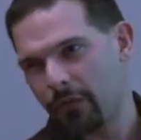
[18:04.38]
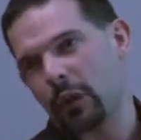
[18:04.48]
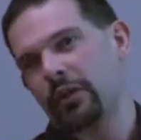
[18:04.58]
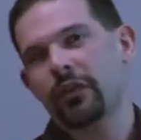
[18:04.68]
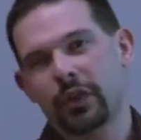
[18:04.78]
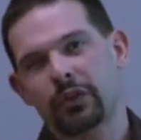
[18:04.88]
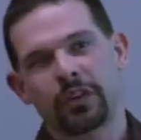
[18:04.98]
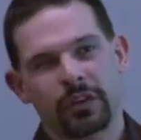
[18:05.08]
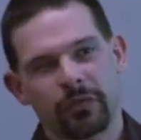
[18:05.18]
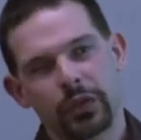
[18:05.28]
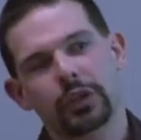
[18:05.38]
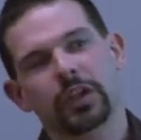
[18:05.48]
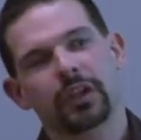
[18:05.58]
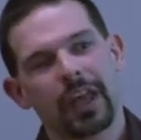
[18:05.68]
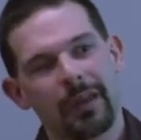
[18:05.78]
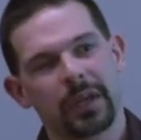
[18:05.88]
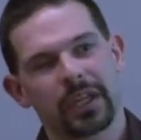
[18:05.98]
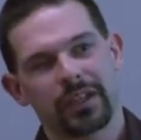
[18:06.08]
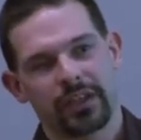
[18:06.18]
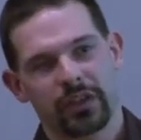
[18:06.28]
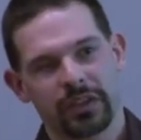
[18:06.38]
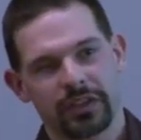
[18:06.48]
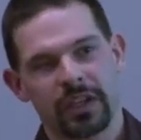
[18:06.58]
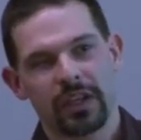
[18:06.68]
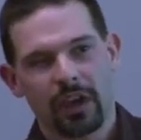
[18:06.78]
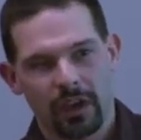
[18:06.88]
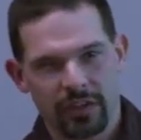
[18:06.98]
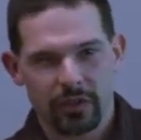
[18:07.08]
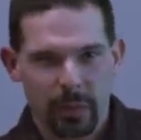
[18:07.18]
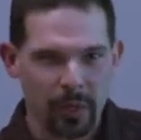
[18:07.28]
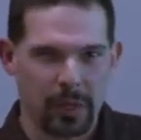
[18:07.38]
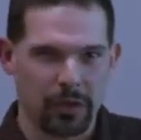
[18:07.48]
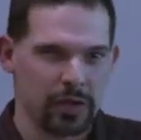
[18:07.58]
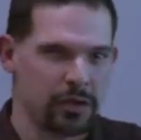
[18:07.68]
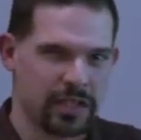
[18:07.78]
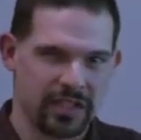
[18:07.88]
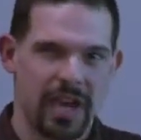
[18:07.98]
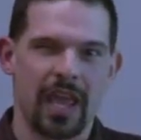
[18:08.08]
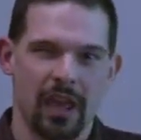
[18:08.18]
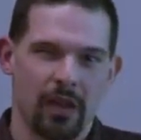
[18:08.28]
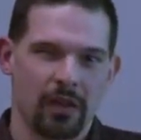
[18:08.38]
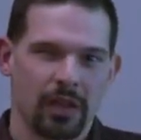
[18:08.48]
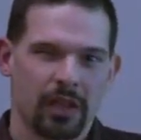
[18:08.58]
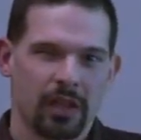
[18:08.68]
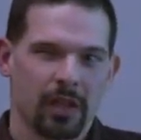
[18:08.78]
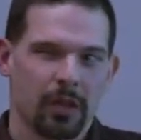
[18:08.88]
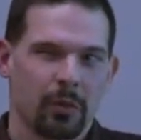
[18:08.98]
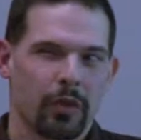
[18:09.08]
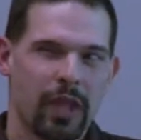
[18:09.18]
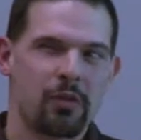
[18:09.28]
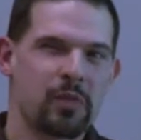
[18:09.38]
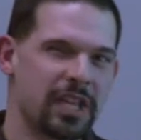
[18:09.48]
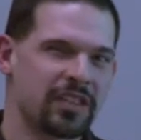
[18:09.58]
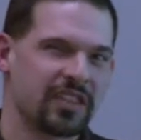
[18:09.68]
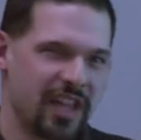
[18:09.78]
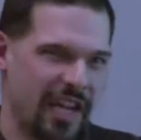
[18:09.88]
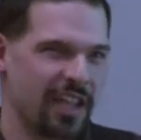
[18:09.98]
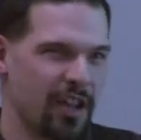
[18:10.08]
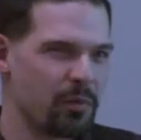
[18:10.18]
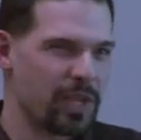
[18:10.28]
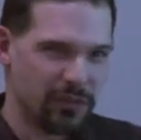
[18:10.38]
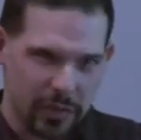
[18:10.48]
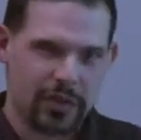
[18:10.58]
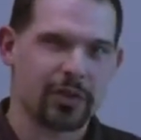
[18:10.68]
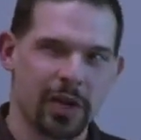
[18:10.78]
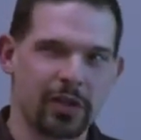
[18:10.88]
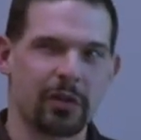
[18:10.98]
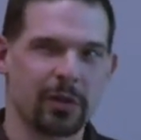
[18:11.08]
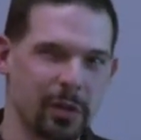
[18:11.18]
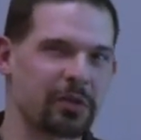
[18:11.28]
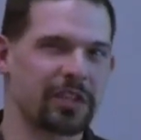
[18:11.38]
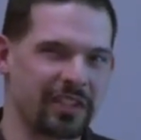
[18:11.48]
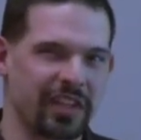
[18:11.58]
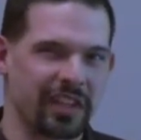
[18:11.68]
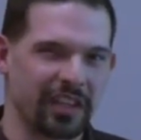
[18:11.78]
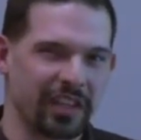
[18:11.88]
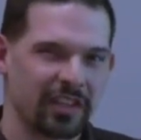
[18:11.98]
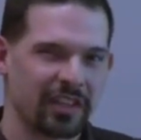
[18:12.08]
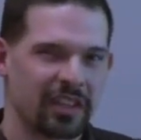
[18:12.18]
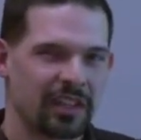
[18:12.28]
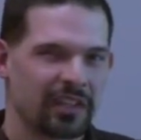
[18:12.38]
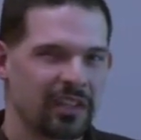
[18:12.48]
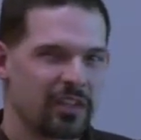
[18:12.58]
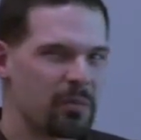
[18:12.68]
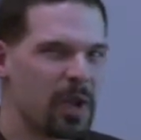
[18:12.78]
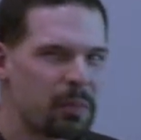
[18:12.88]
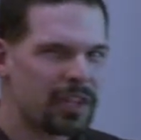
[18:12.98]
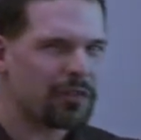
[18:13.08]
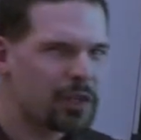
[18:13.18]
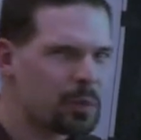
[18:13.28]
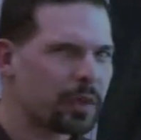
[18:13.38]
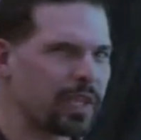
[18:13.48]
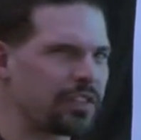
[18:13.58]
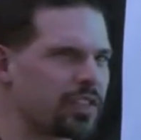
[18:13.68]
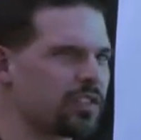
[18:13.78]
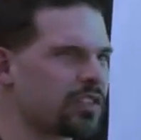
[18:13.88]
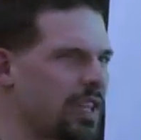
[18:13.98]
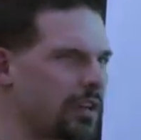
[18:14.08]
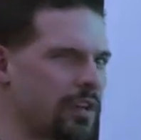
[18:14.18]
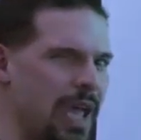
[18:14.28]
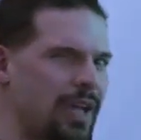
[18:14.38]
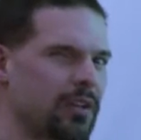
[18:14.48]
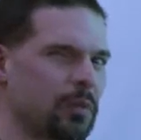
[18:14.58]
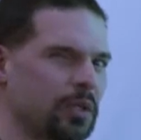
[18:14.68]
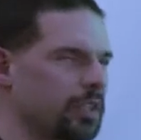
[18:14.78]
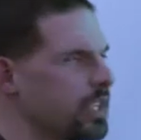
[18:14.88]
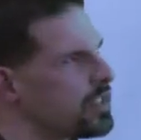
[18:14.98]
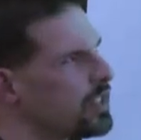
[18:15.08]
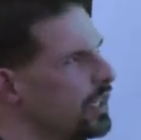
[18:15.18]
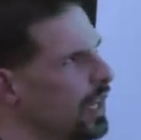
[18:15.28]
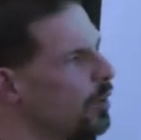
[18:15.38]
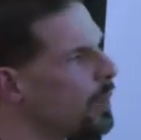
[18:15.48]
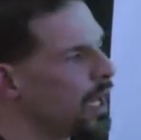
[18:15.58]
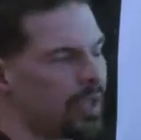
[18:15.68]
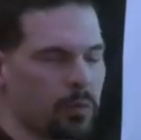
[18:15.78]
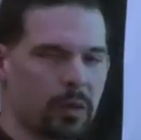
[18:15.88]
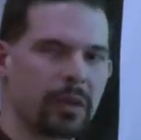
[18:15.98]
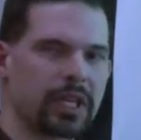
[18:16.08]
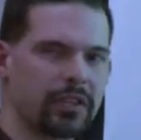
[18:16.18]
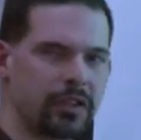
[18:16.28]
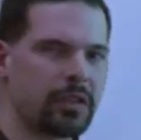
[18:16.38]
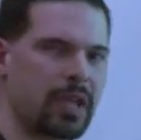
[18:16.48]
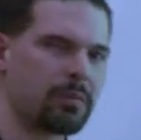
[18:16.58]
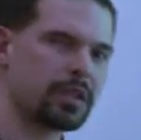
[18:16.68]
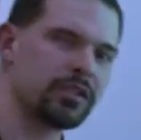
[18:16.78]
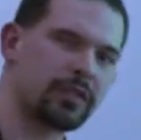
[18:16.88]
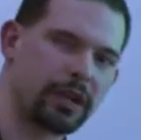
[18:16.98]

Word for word: force future, future climate conditions on experimental units now. Well, that means setting up infrastructure in wilderness areas. There might be a few places that are not in wilderness and alpine where we can do that, but there's